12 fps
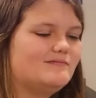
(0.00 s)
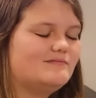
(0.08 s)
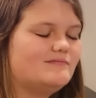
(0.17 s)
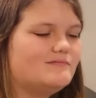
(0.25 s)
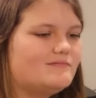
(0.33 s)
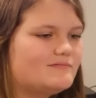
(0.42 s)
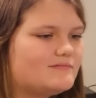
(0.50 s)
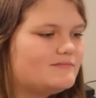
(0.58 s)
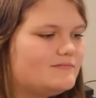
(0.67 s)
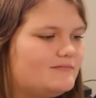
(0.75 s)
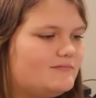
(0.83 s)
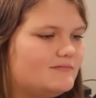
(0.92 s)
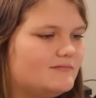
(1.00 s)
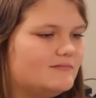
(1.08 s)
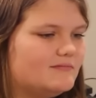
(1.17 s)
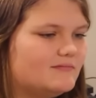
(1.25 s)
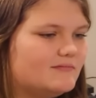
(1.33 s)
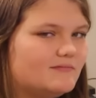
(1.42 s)

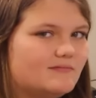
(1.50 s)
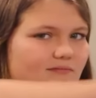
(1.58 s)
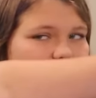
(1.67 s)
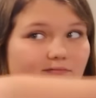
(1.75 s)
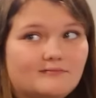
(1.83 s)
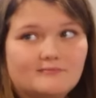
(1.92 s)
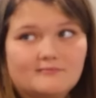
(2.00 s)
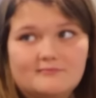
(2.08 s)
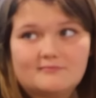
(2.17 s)
(not speaking)